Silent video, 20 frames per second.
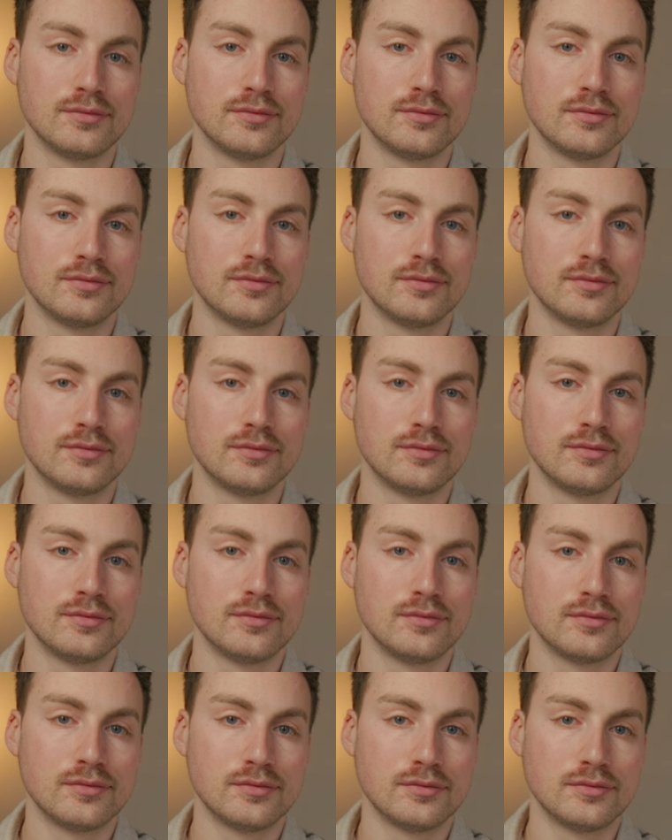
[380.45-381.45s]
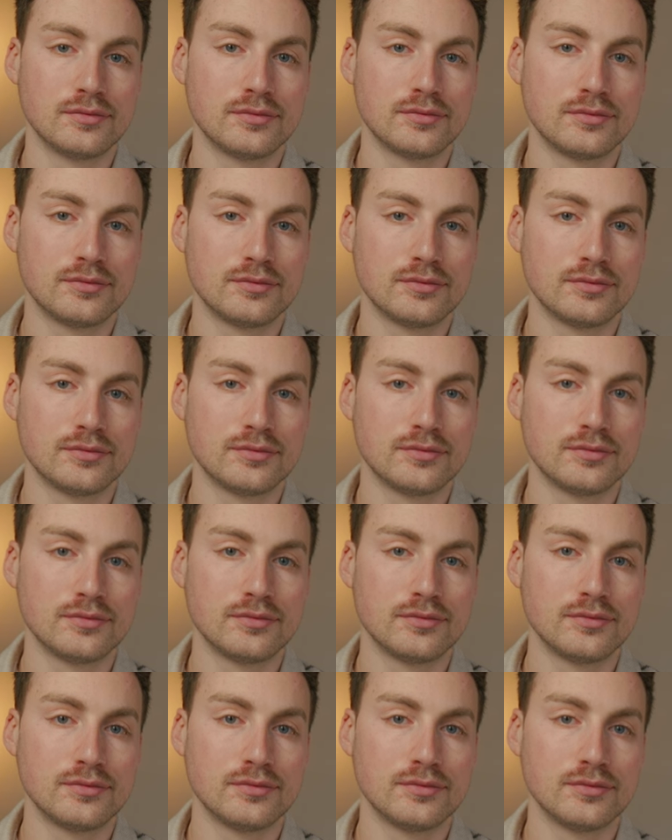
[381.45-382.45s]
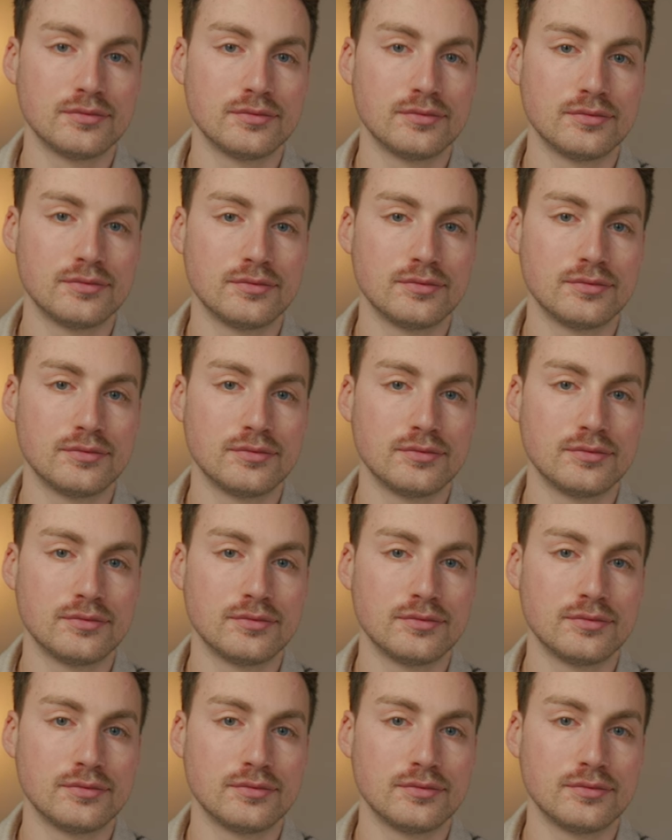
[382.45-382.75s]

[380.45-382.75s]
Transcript: (not speaking)